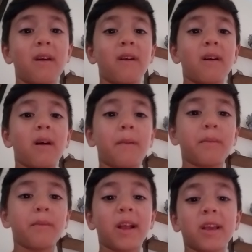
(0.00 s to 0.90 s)
I'm
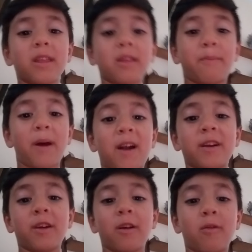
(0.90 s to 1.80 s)
laying in the
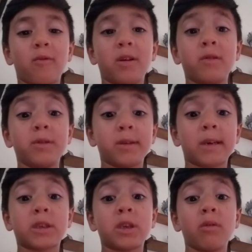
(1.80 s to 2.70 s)
patio. It was
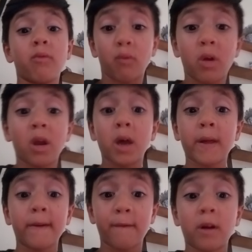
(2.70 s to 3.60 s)
actually
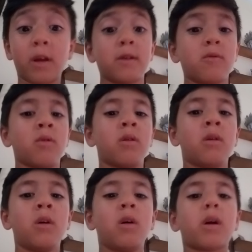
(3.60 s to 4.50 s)
really really cool.
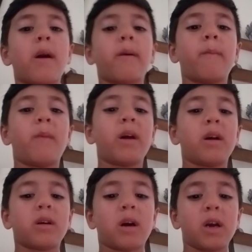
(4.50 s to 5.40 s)
Okay, my
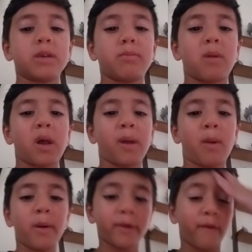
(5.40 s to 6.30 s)
guys, my
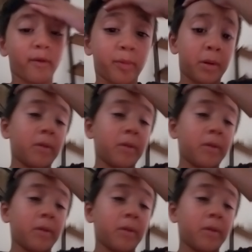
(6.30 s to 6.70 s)
mom's fishing.